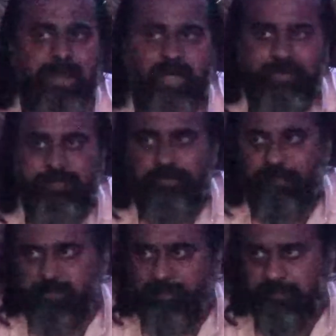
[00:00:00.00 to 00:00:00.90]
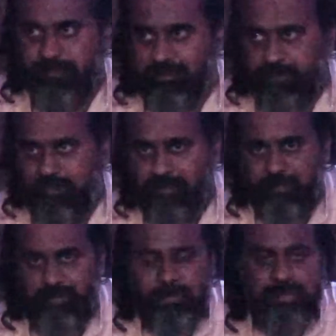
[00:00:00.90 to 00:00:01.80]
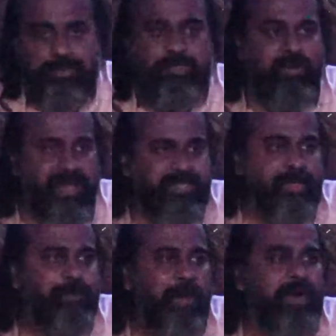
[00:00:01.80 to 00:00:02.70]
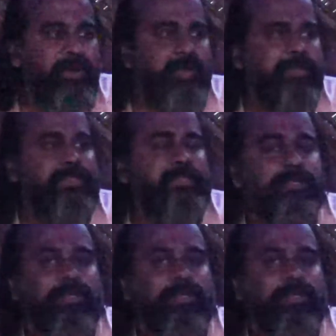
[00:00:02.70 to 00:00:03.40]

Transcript: life. The tragic part is